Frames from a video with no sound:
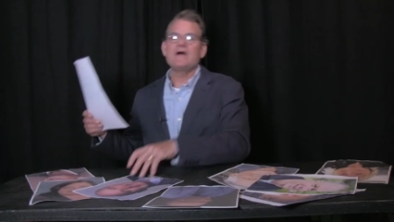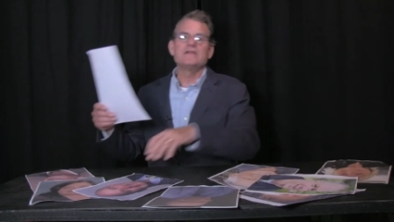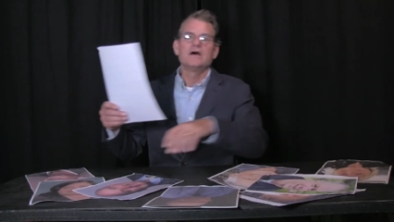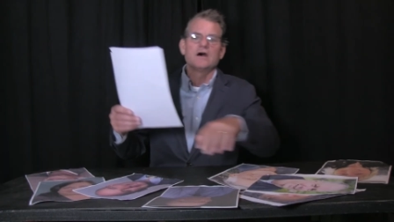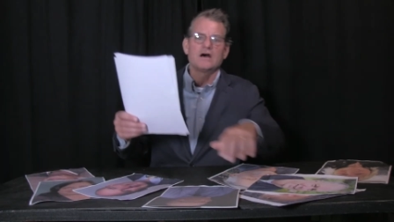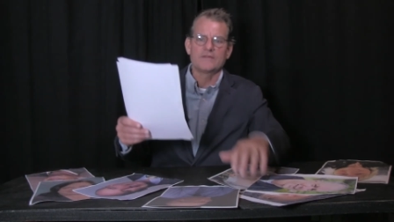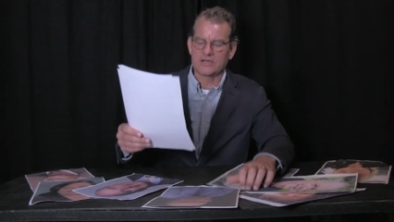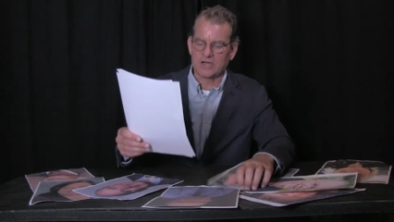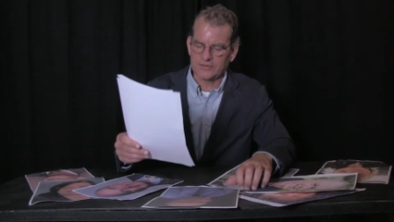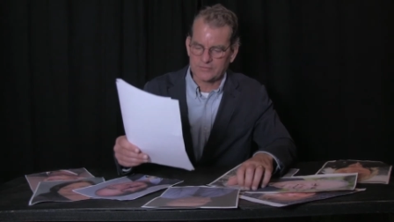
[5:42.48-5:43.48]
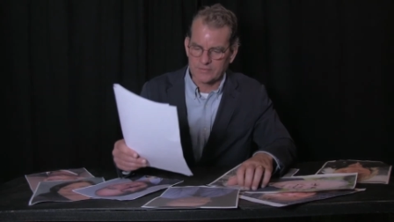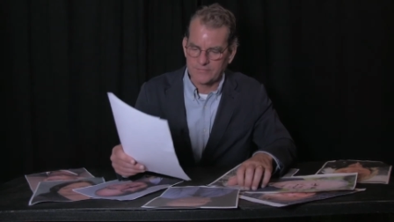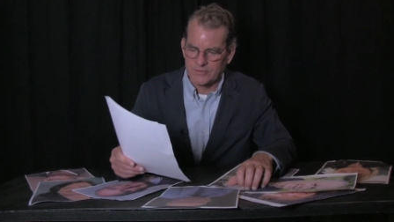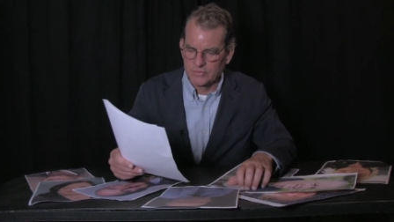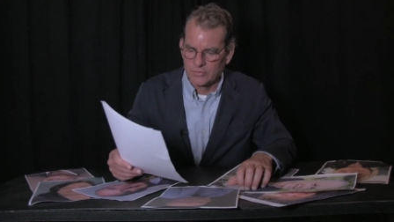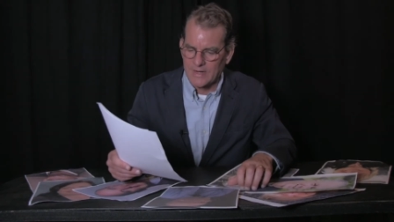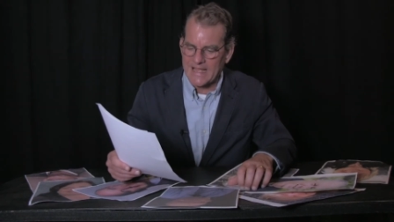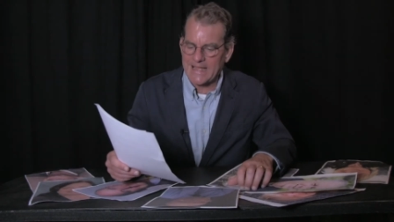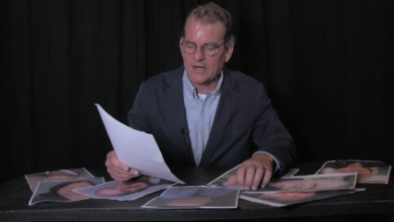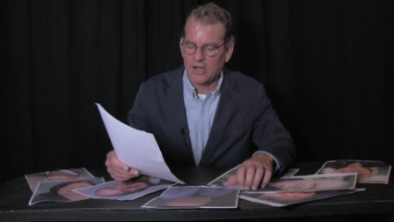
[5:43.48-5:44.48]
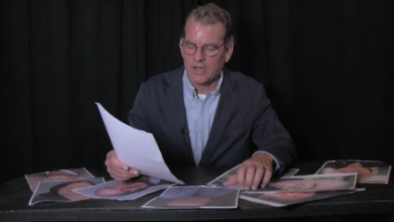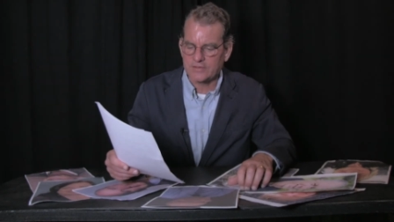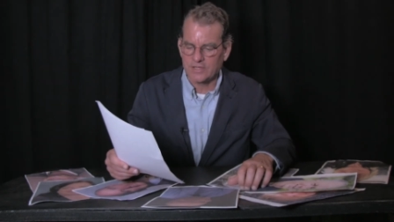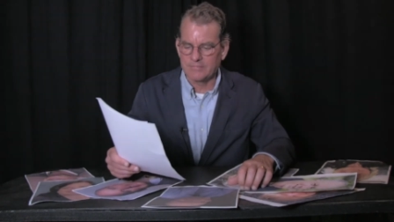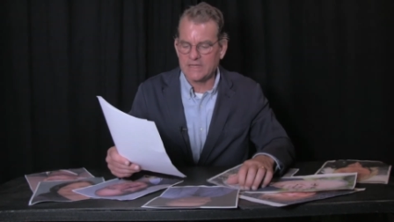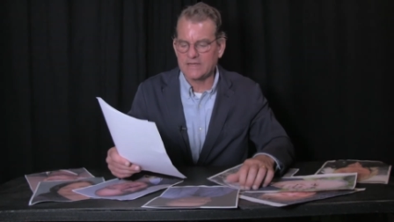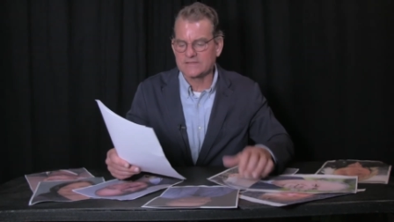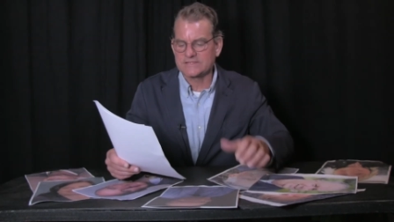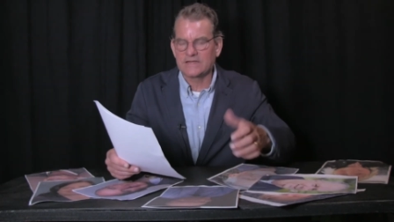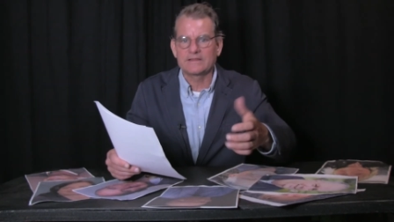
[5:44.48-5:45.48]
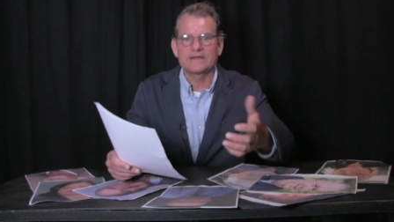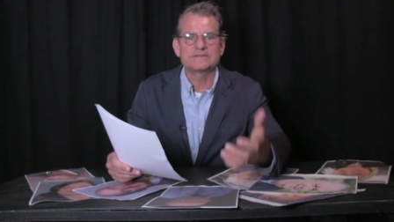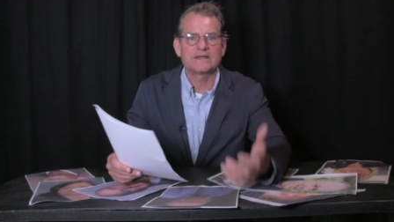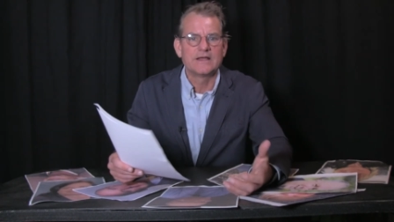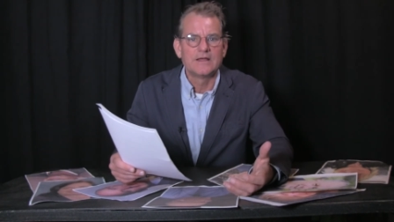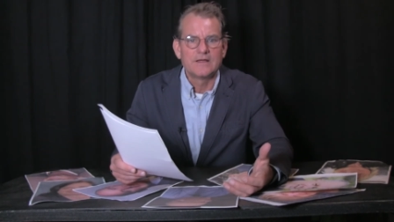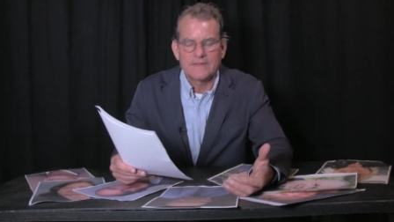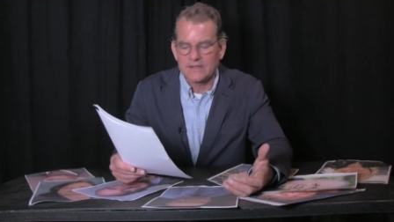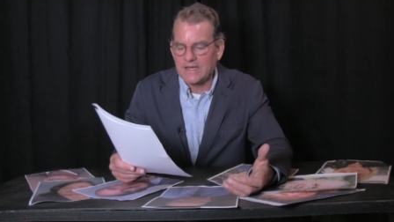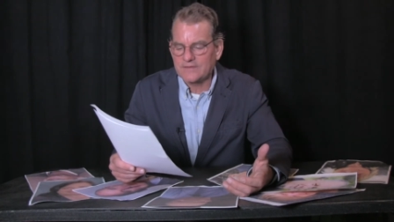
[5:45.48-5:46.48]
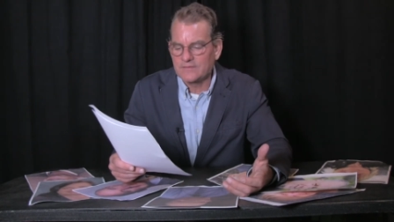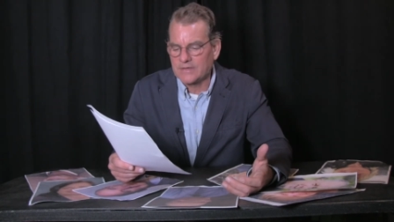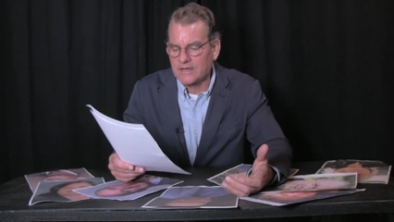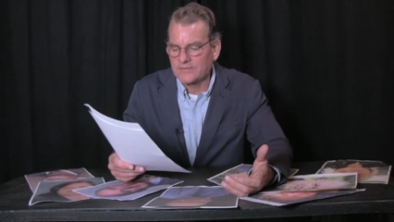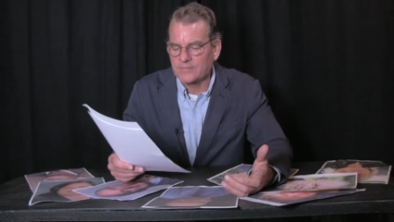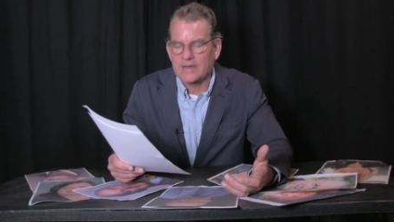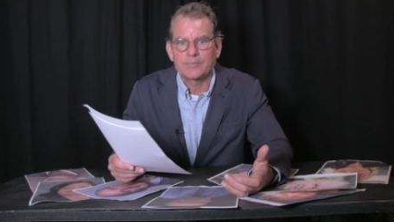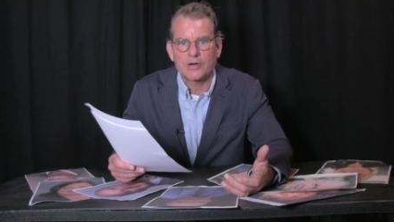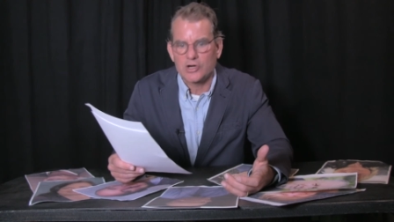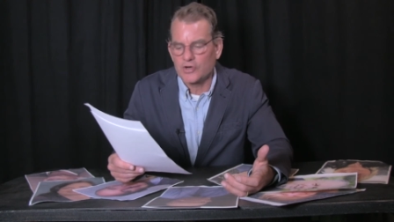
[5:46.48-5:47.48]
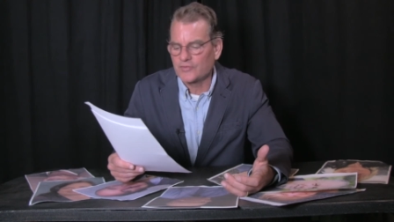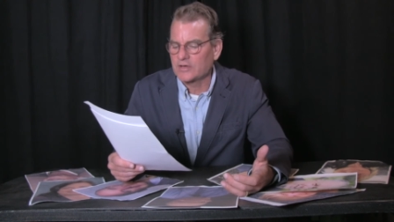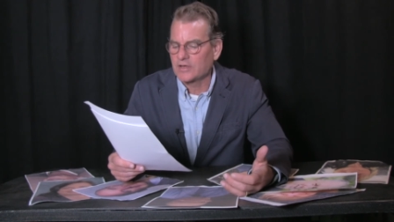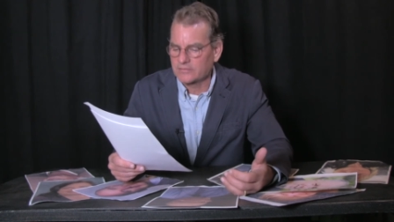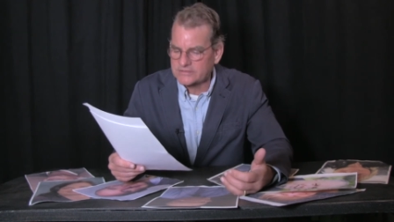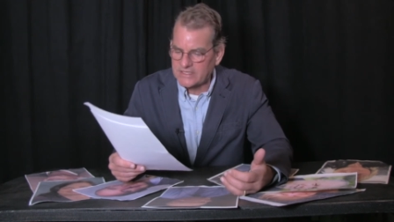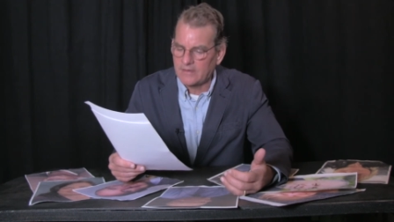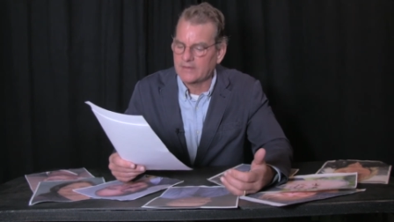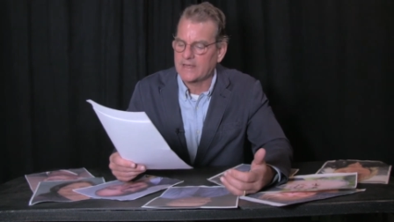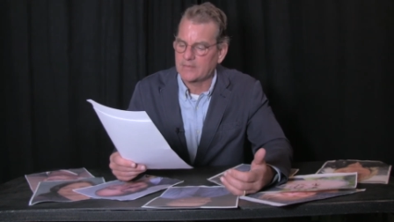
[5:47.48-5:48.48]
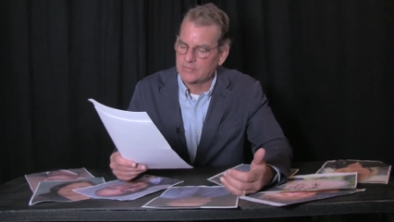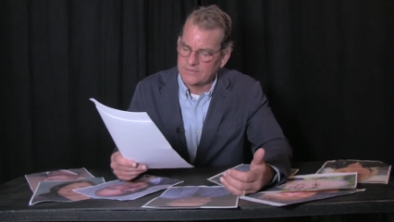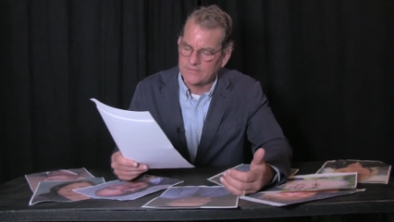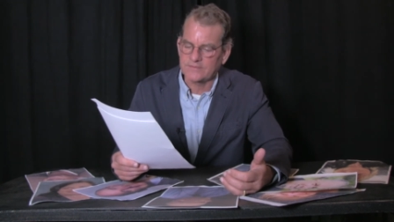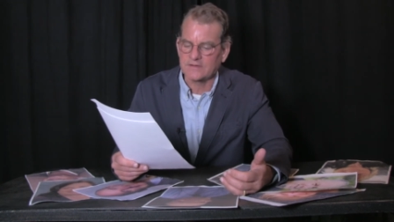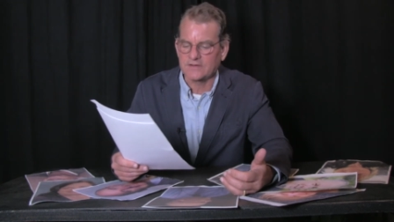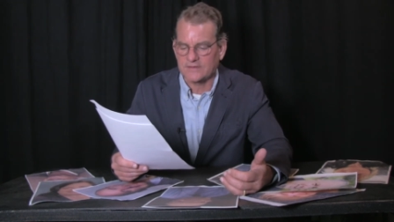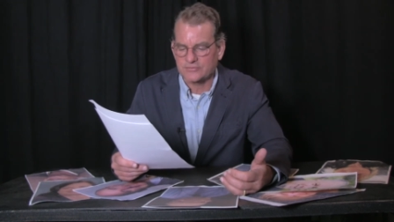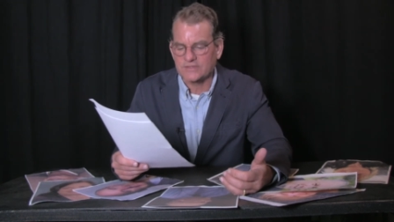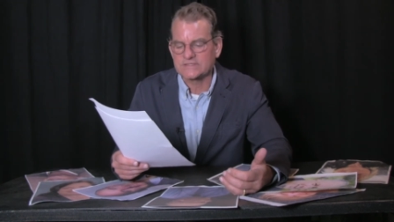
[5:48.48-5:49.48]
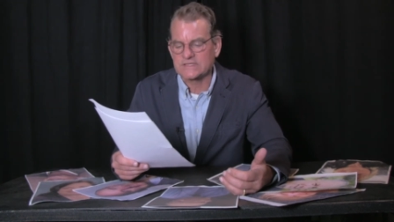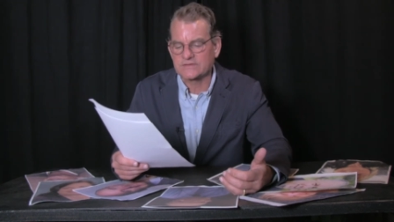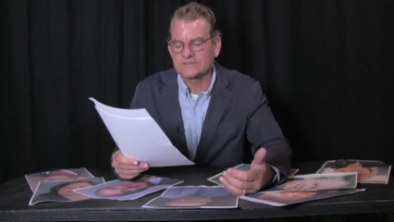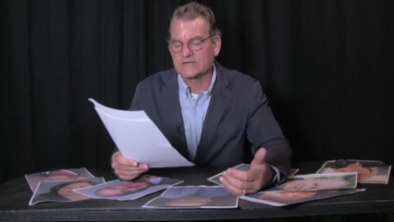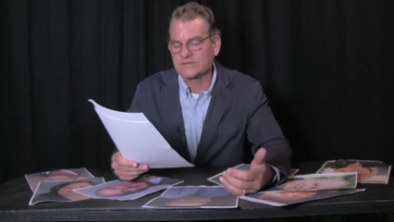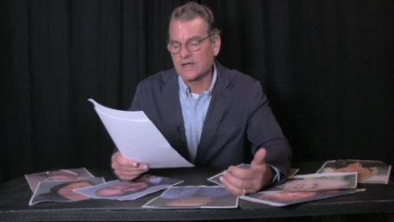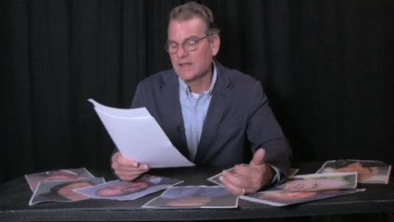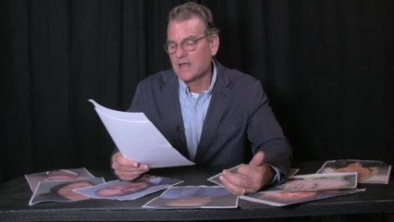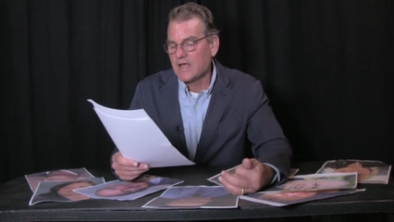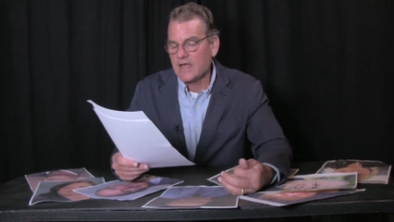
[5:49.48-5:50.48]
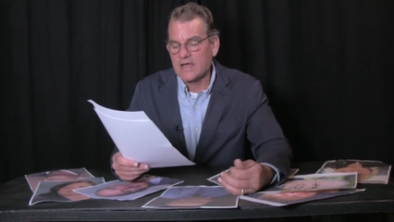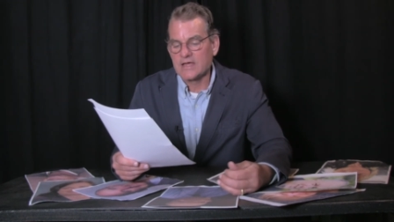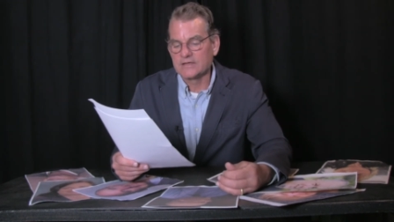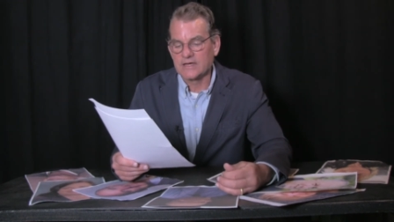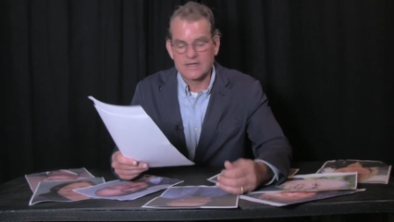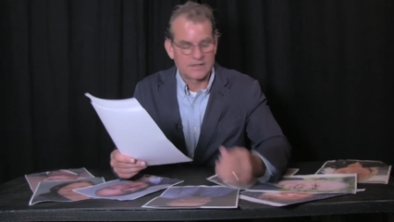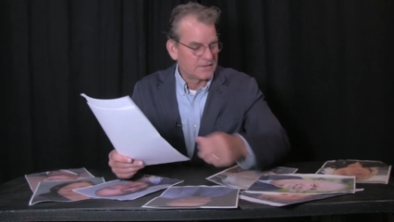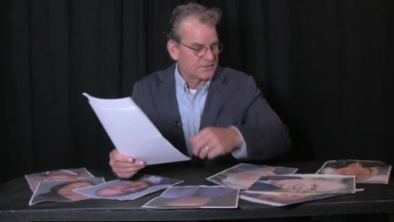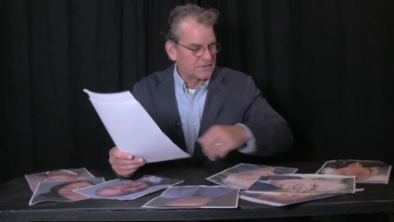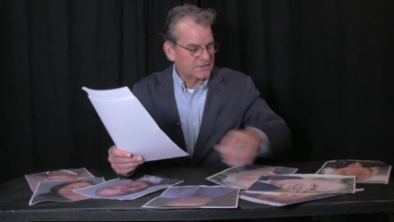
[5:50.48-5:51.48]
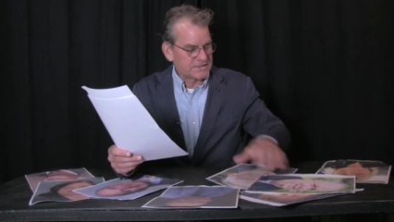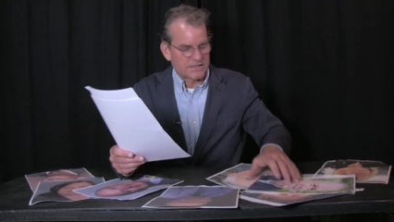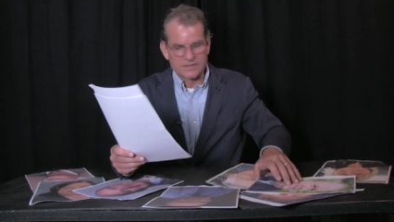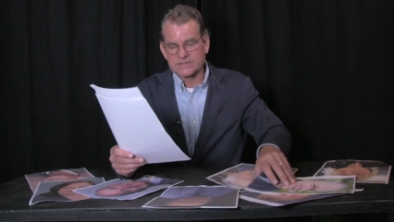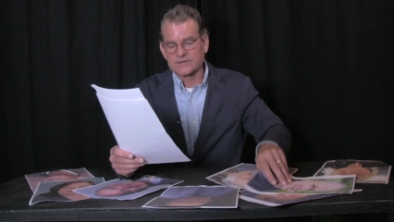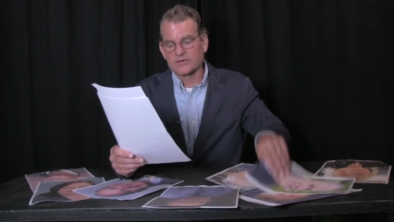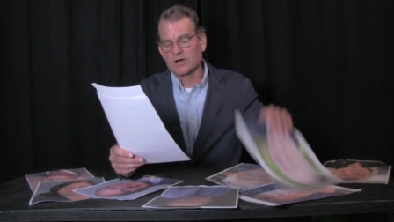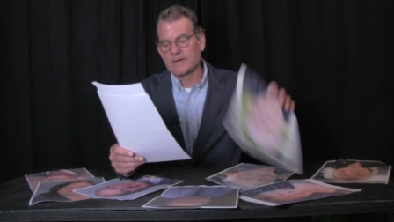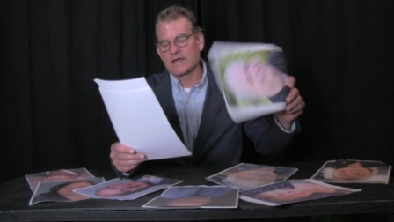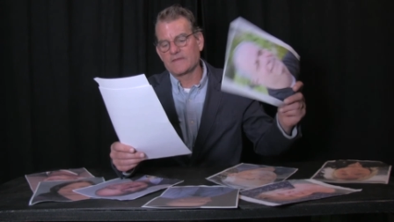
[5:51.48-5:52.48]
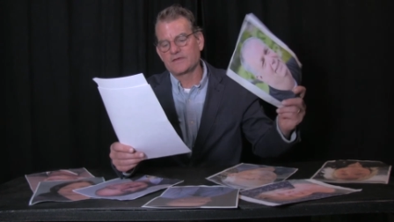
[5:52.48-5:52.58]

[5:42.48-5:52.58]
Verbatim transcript: then uh, the cost review ad hoc committee, the city lady said they had lots of meetings about PERS and healthcare and ambulances, et cetera, et cetera, et cetera. And uh, then this guy goes, he goes, oh man,